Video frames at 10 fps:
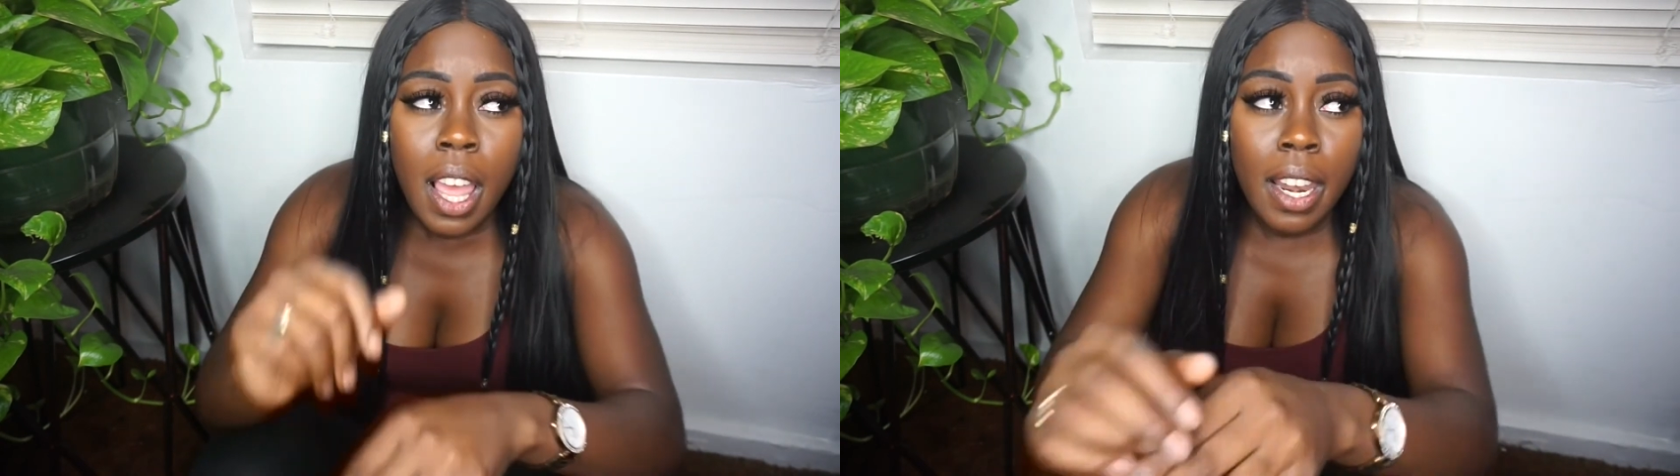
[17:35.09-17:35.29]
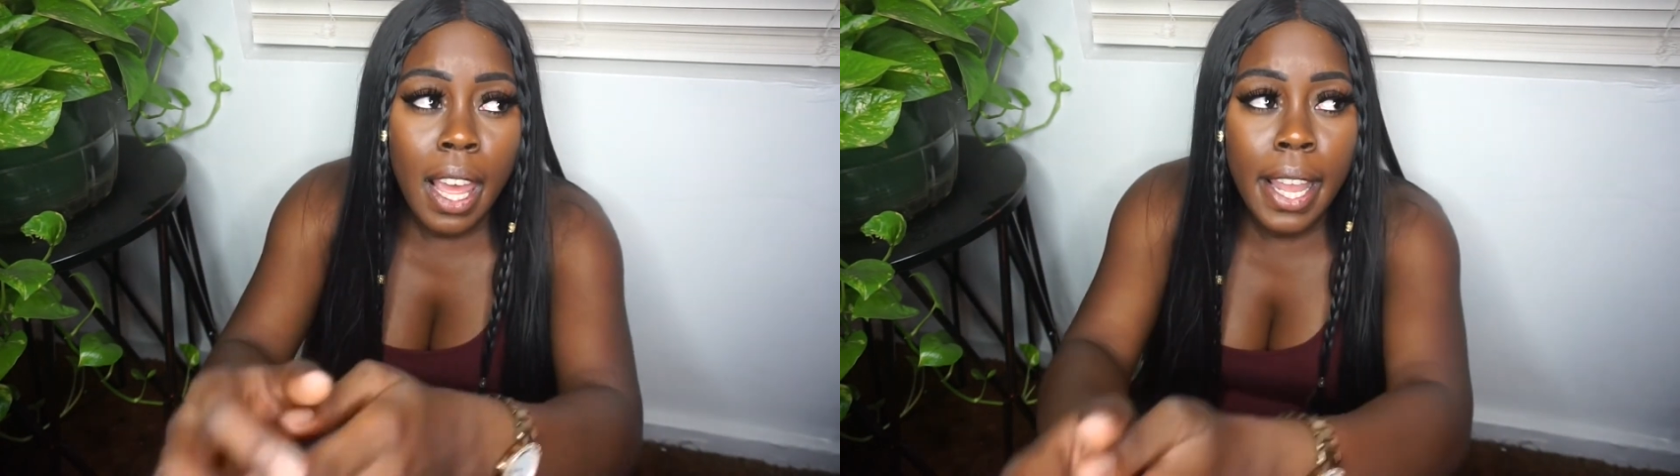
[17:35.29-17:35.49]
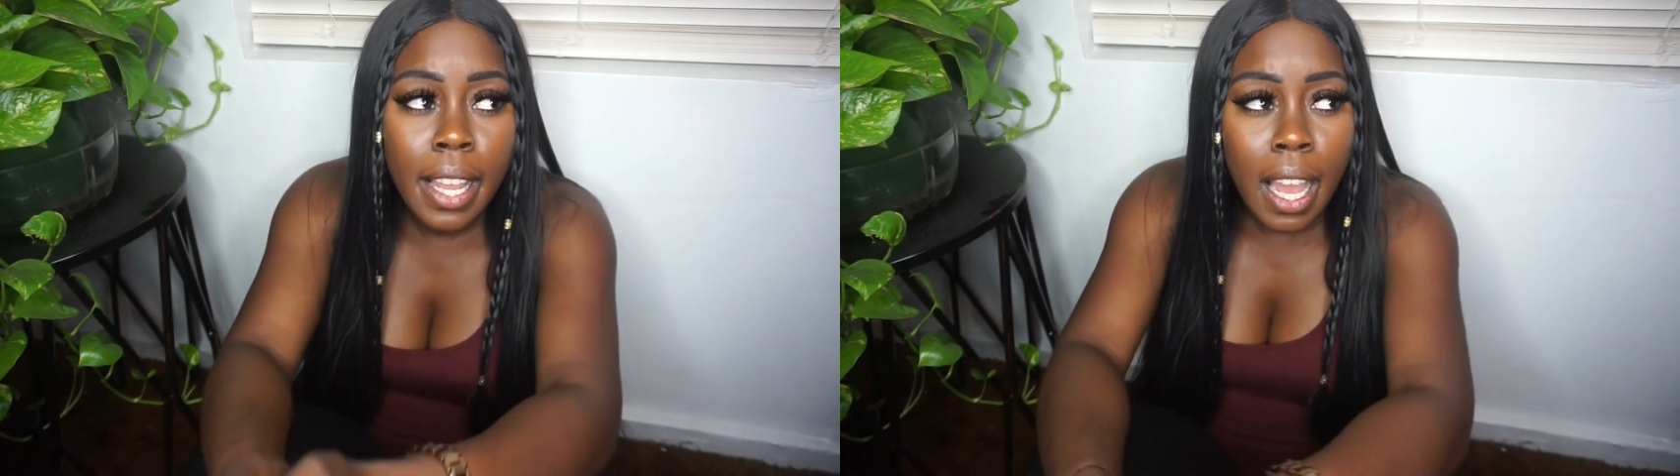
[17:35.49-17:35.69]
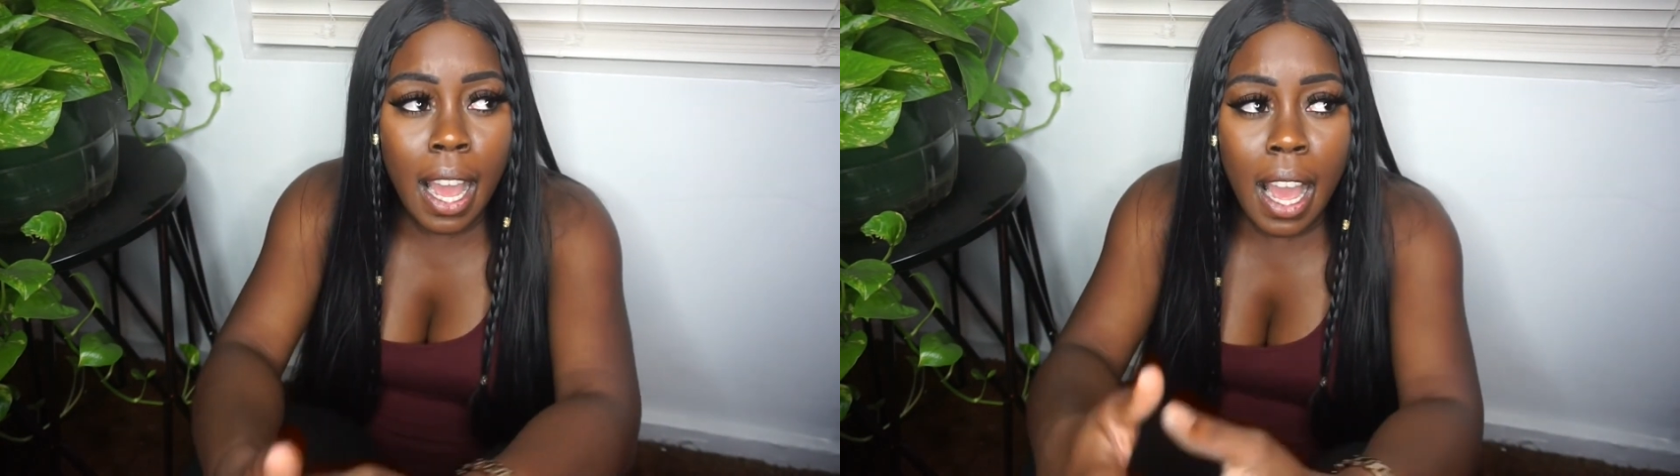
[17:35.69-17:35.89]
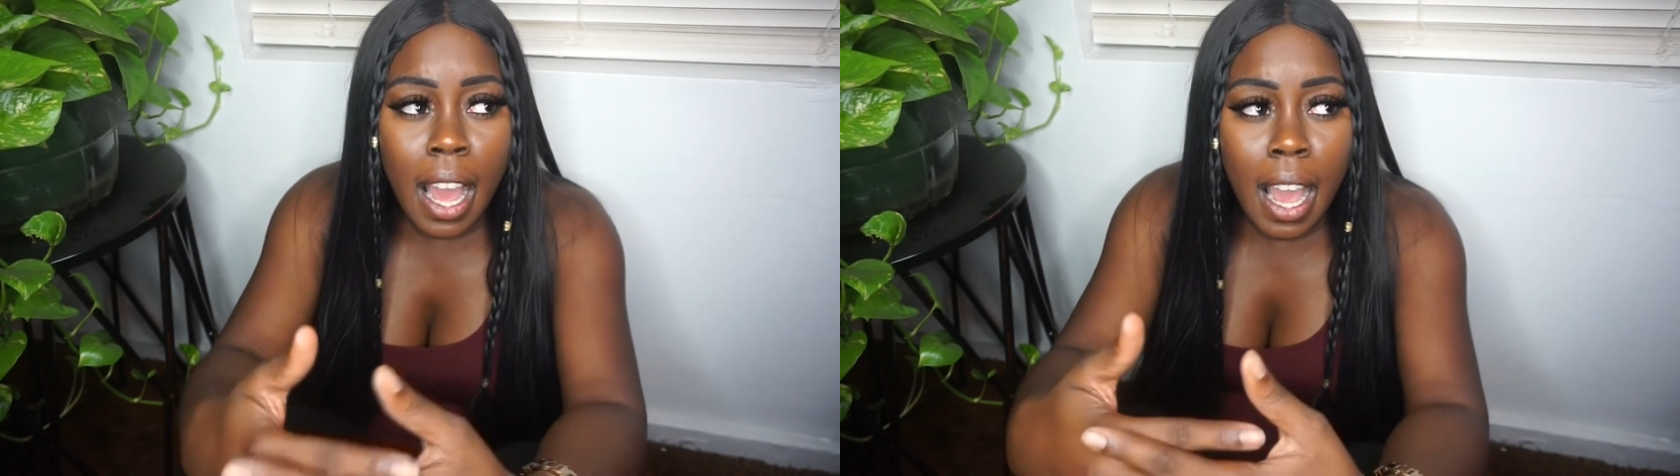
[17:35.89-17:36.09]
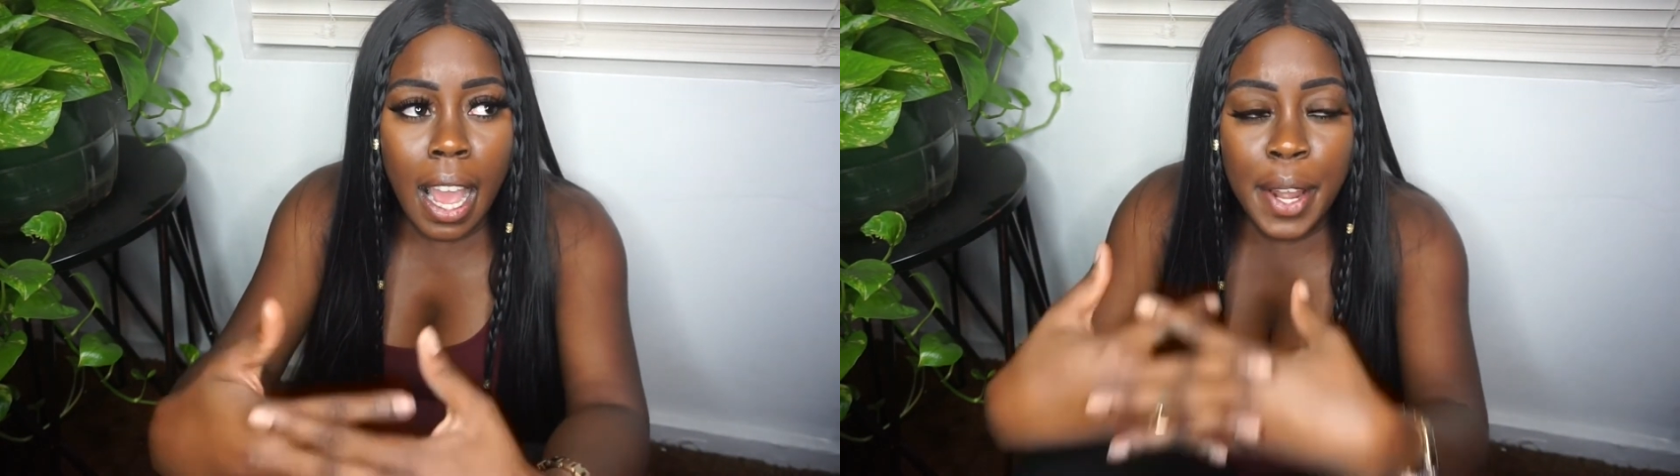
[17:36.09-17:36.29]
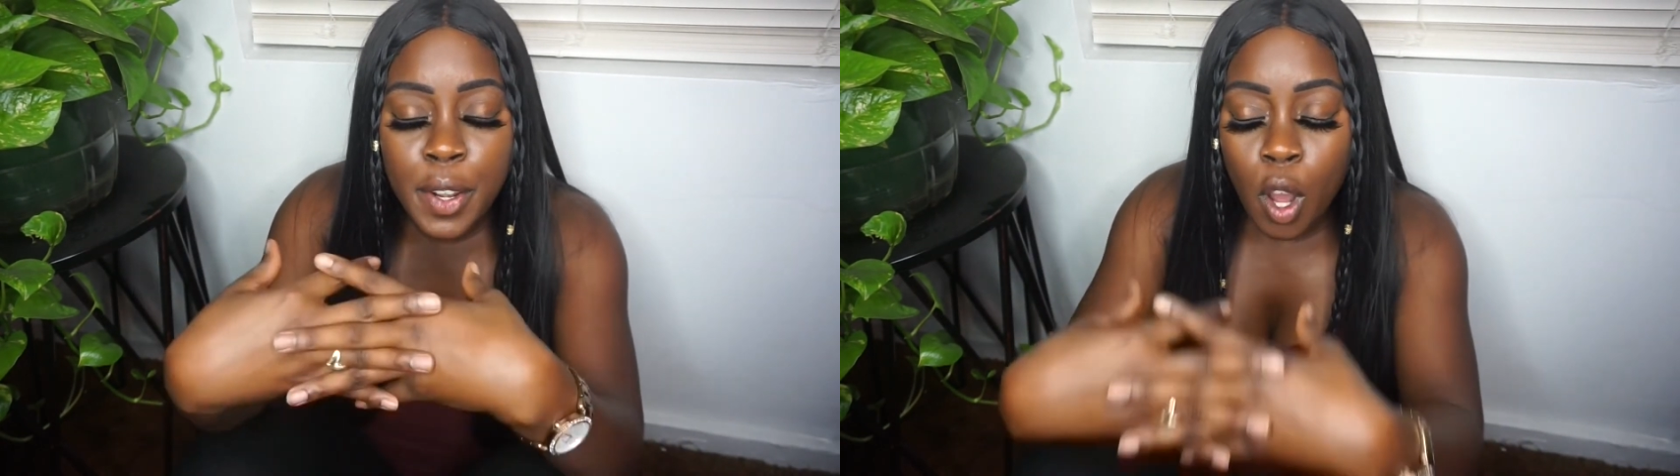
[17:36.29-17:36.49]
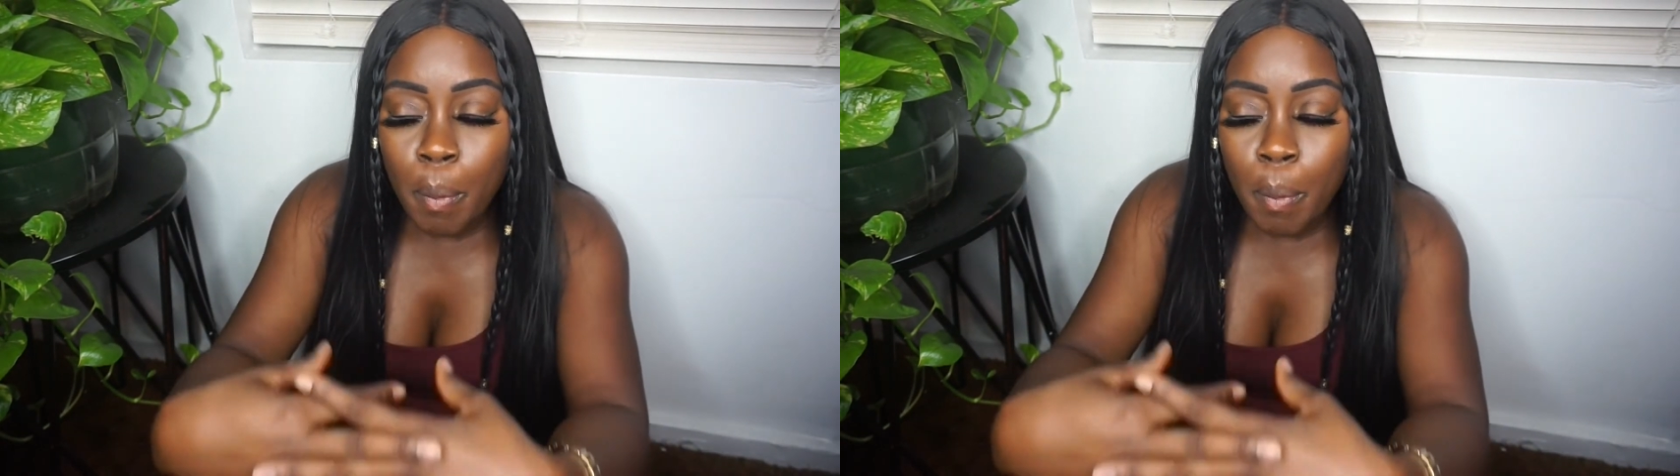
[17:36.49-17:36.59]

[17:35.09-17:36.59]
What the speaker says: Like, I know